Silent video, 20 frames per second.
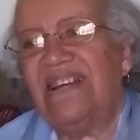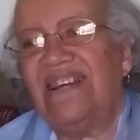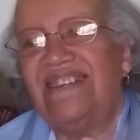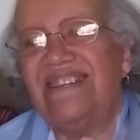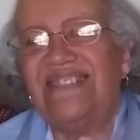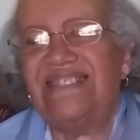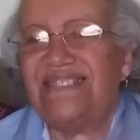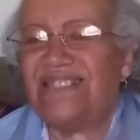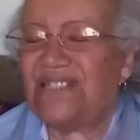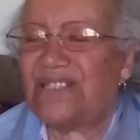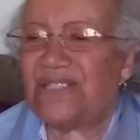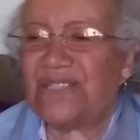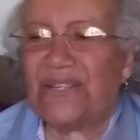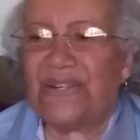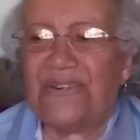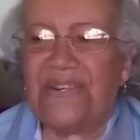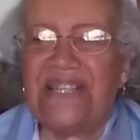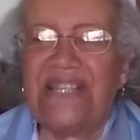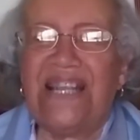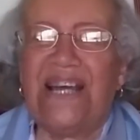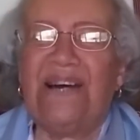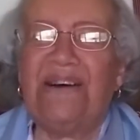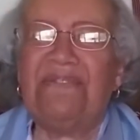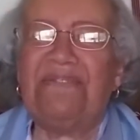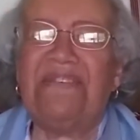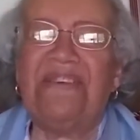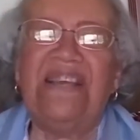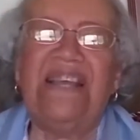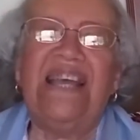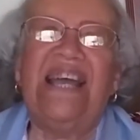And sure enough,
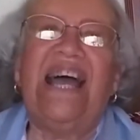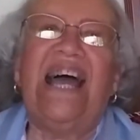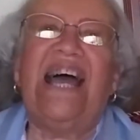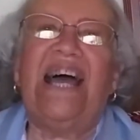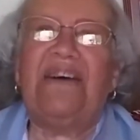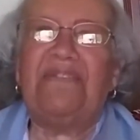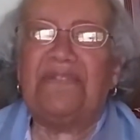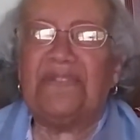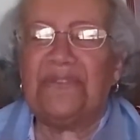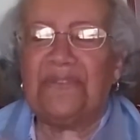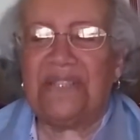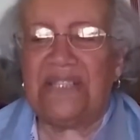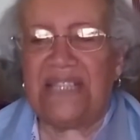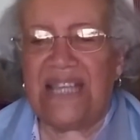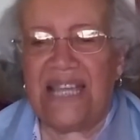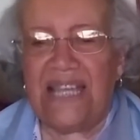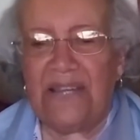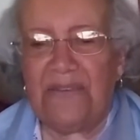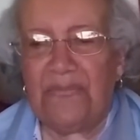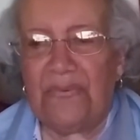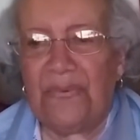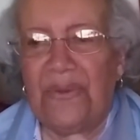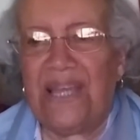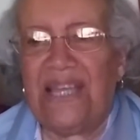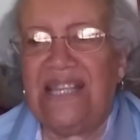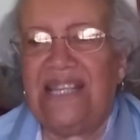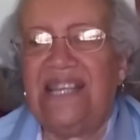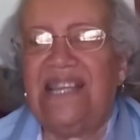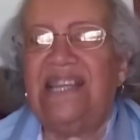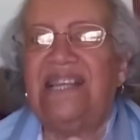after a day of
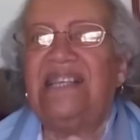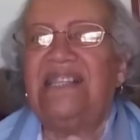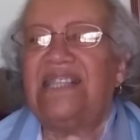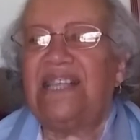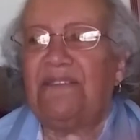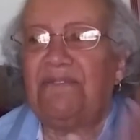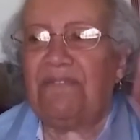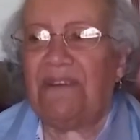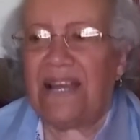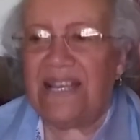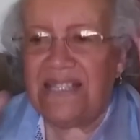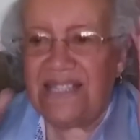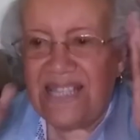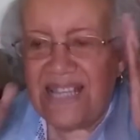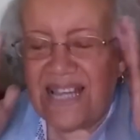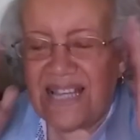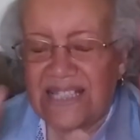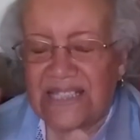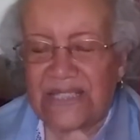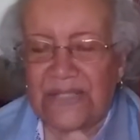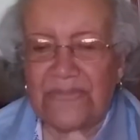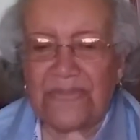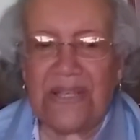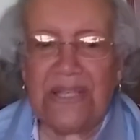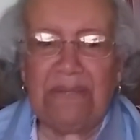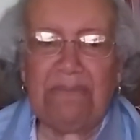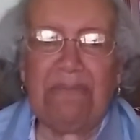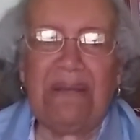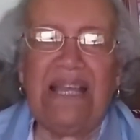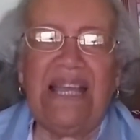waiting, they finally
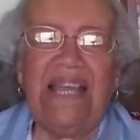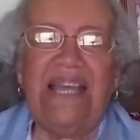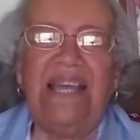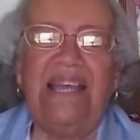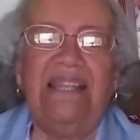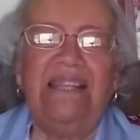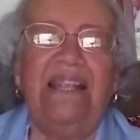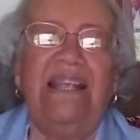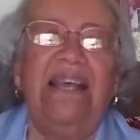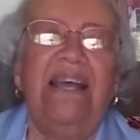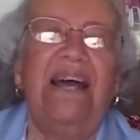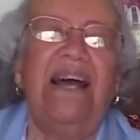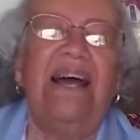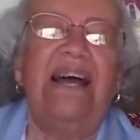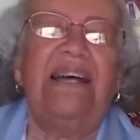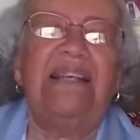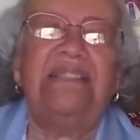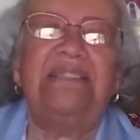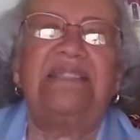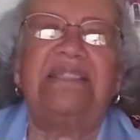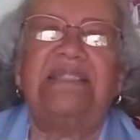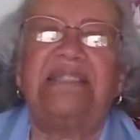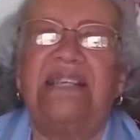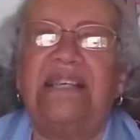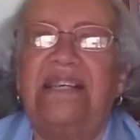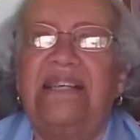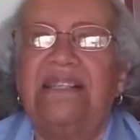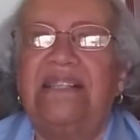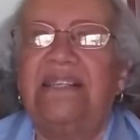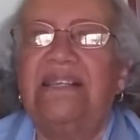x-rayed my head and
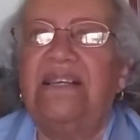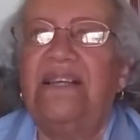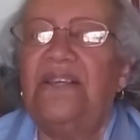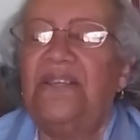said,